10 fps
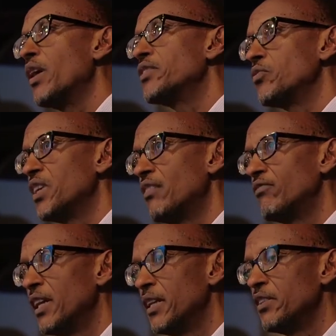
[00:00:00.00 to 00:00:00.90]
what we
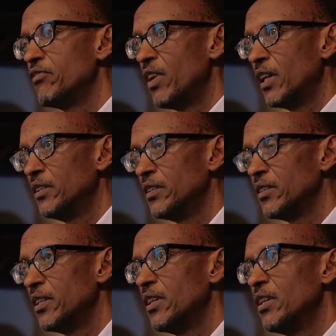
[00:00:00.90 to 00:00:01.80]
have identified
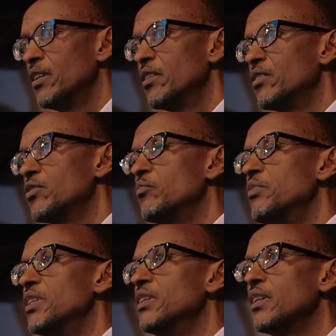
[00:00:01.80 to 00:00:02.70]
to
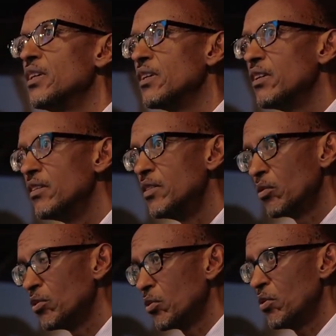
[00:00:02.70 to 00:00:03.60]
be the
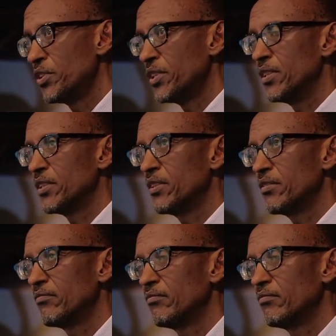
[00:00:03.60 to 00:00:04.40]
root causes.